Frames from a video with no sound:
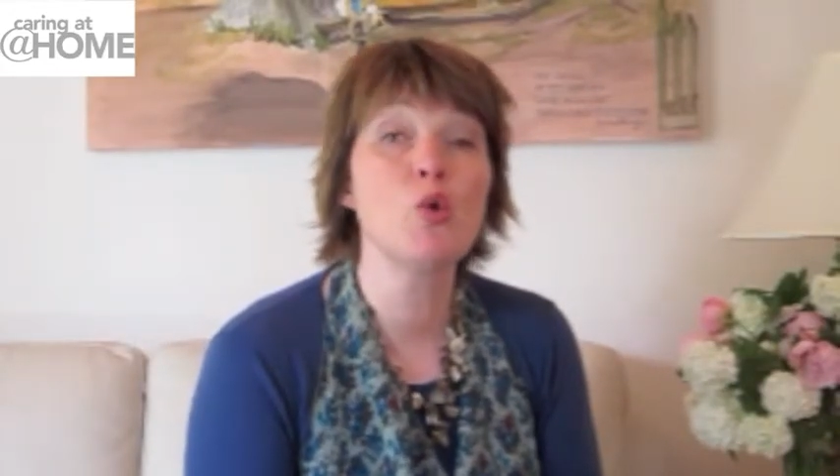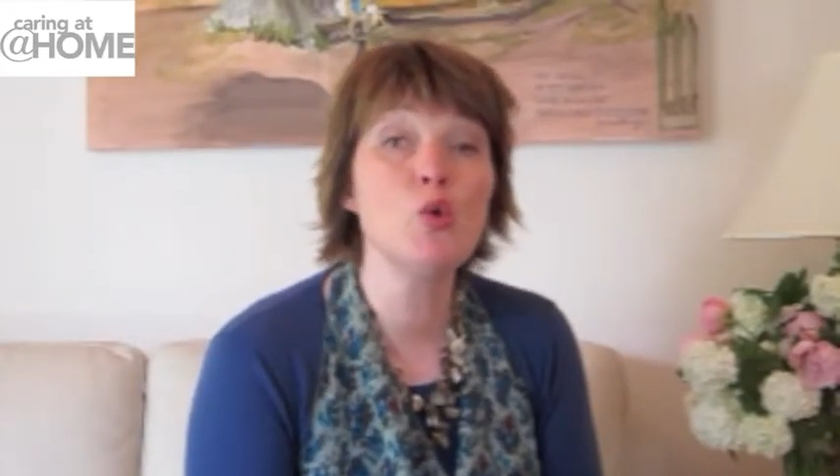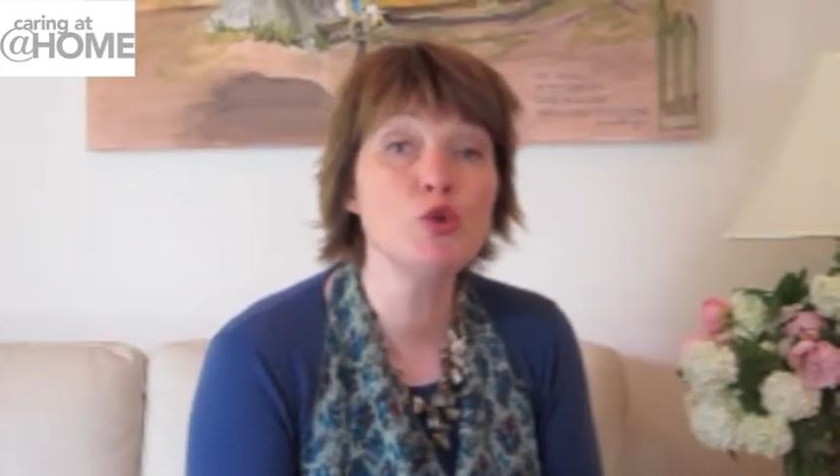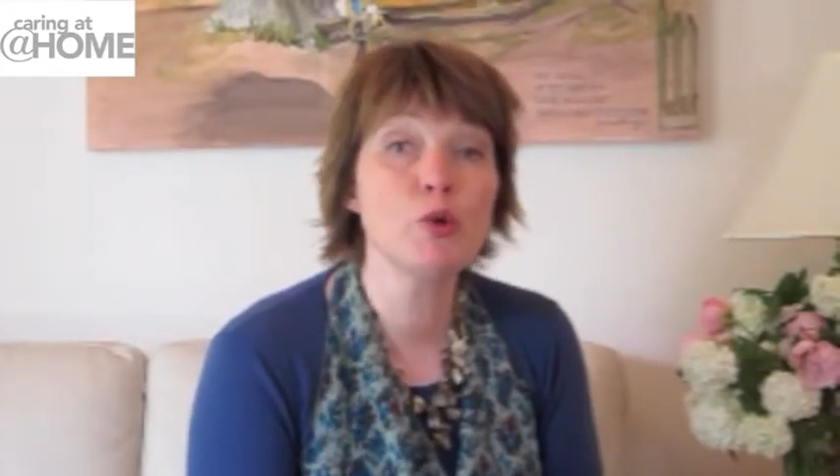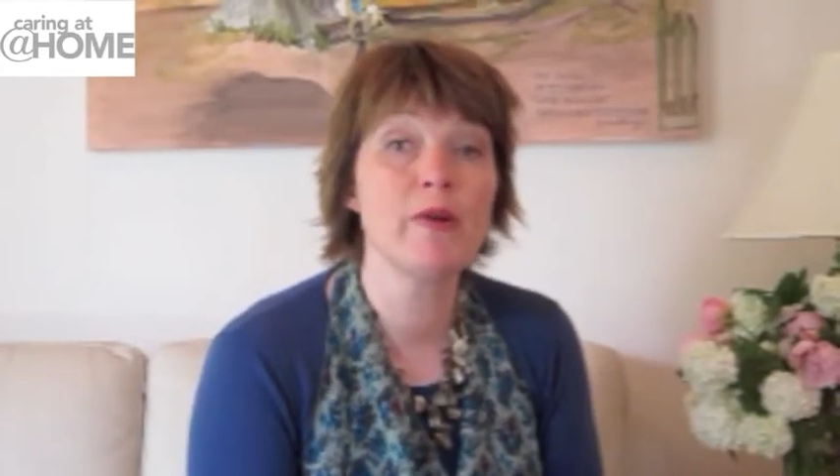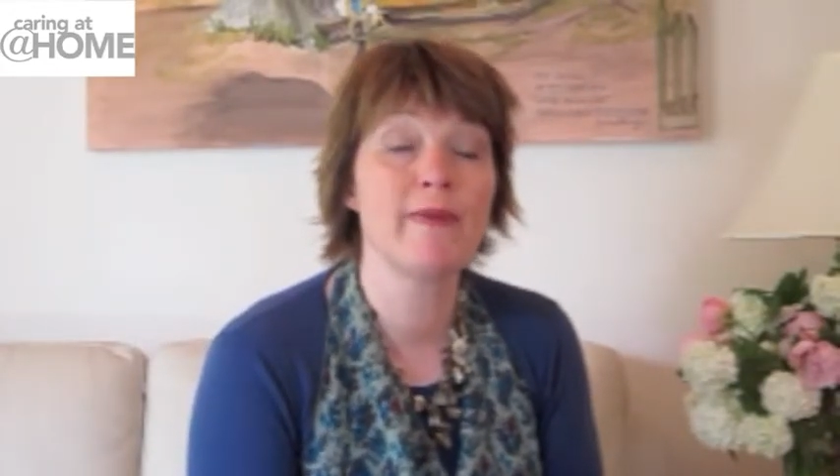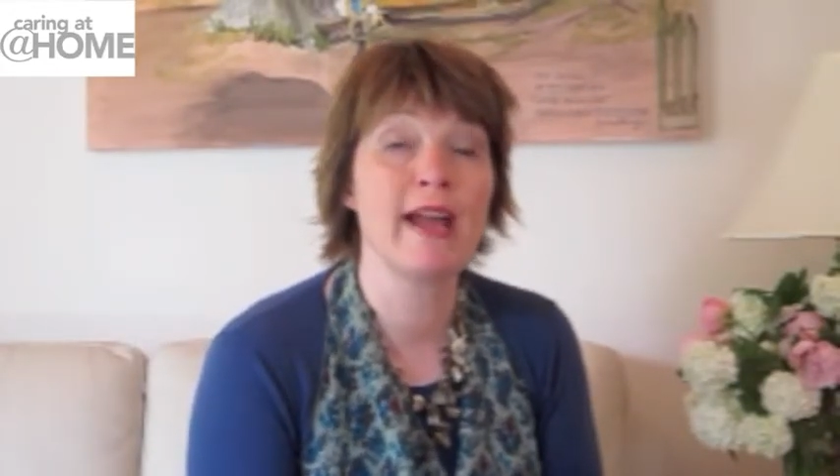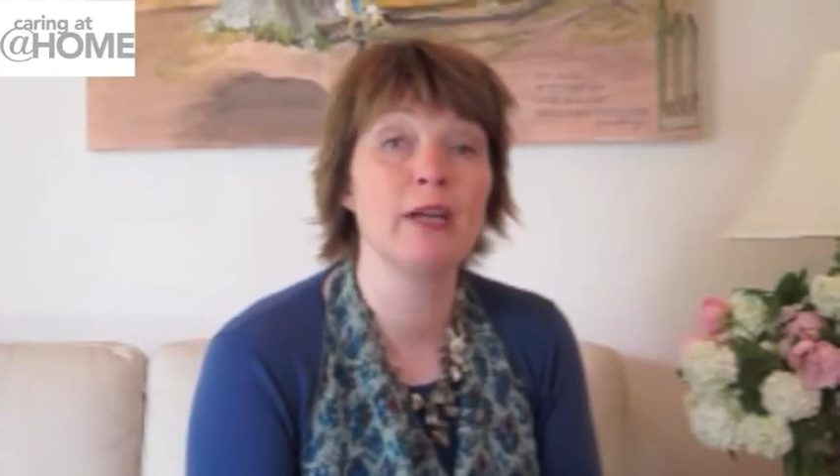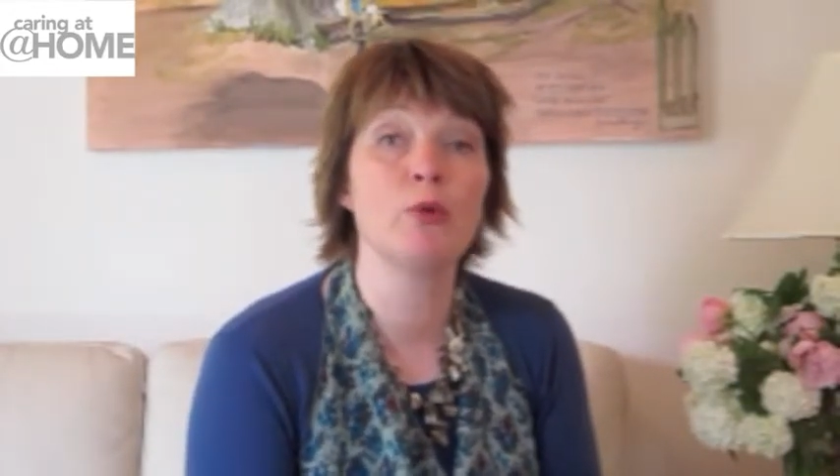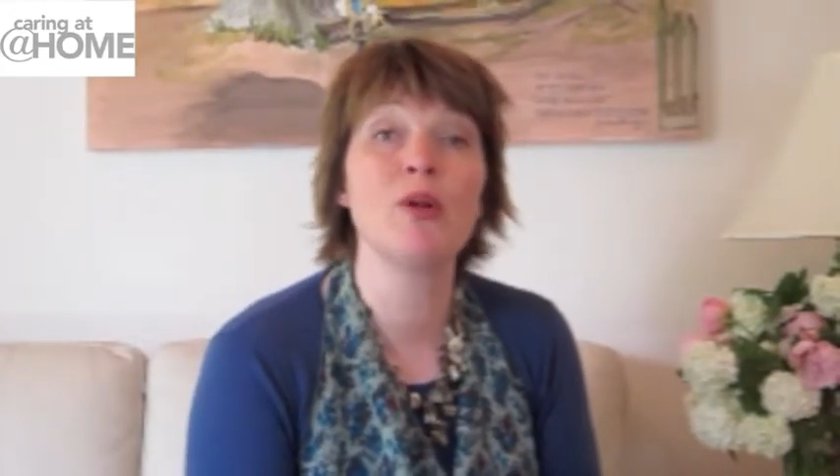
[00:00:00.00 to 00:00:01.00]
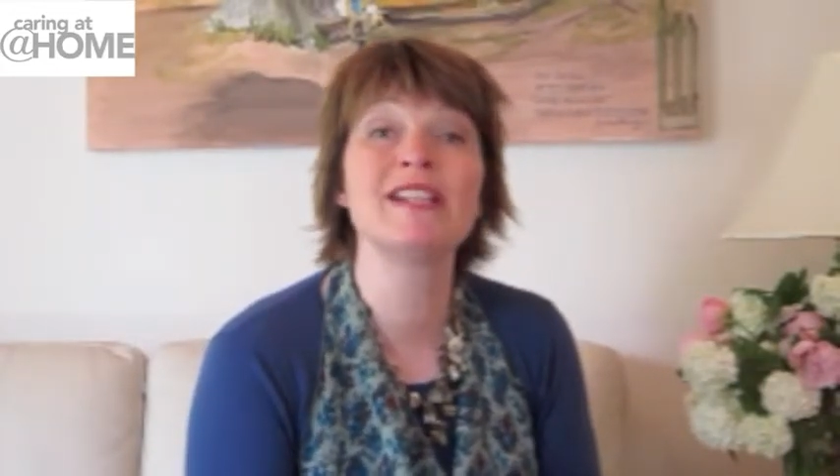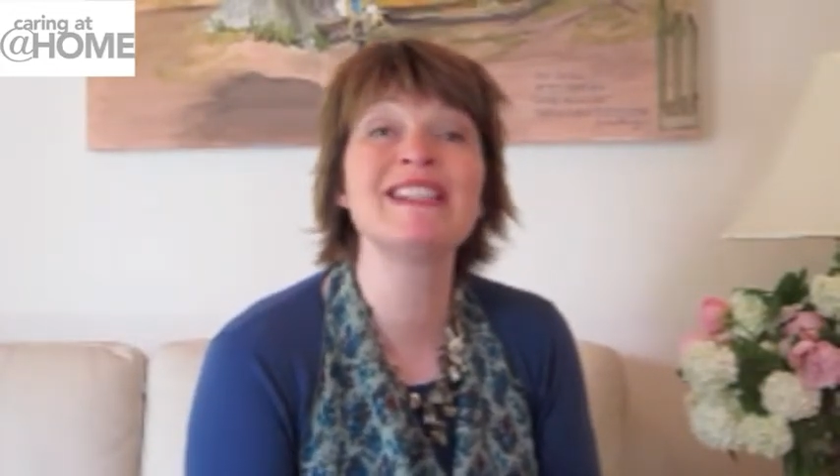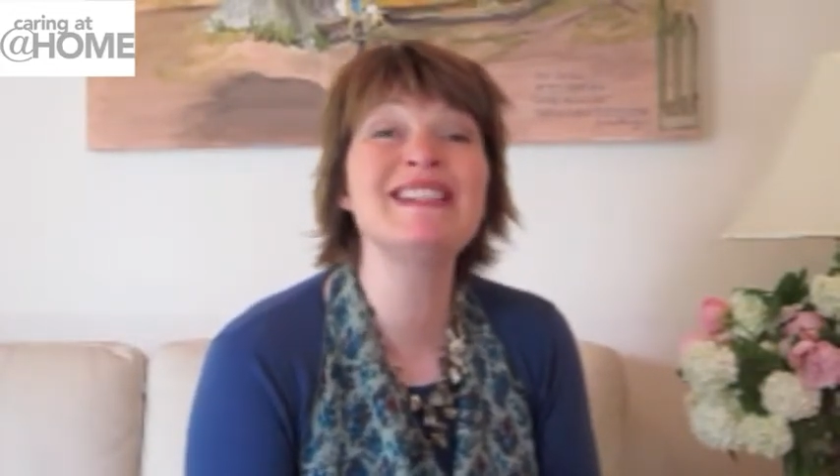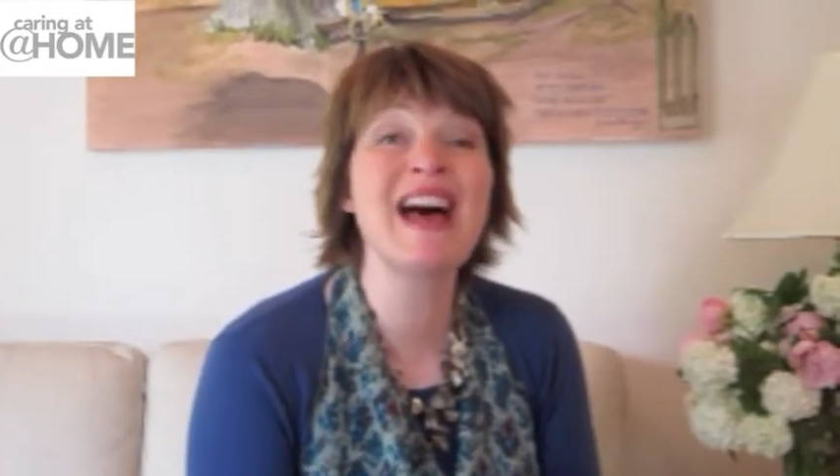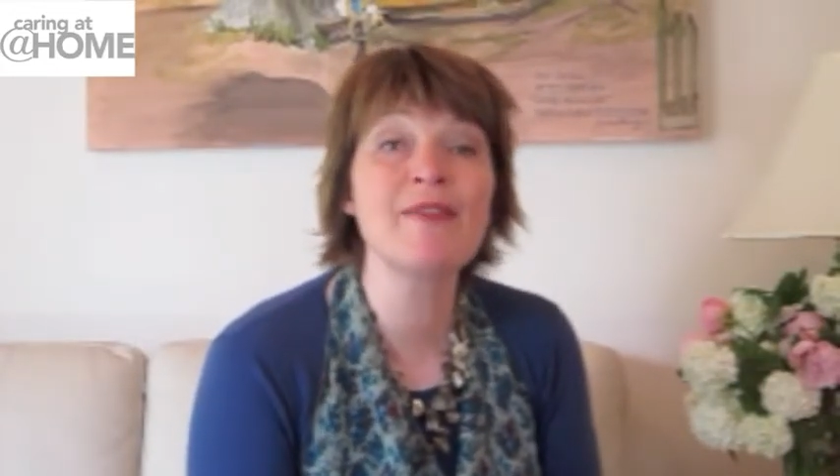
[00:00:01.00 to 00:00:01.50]
also available and
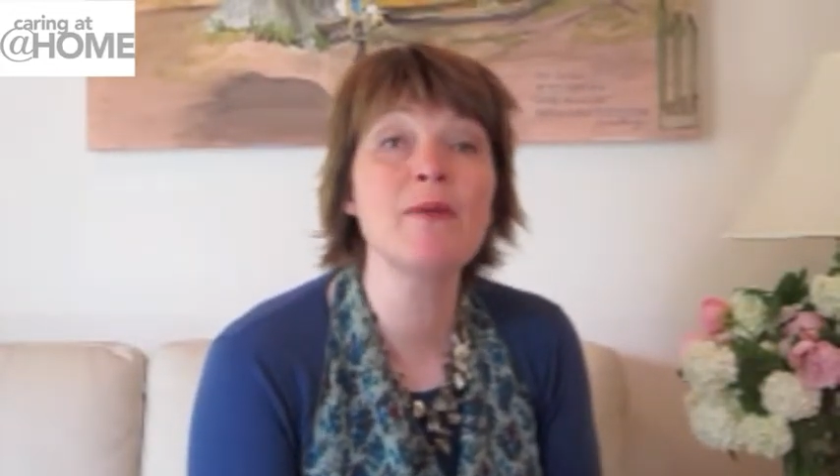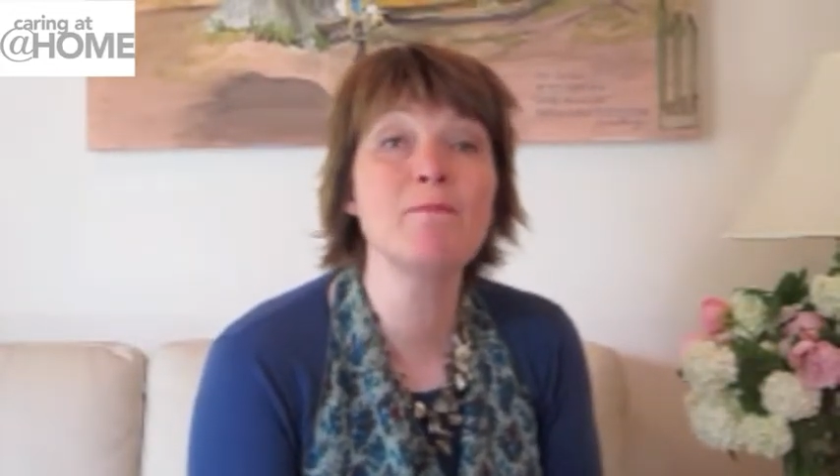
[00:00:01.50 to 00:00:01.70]
another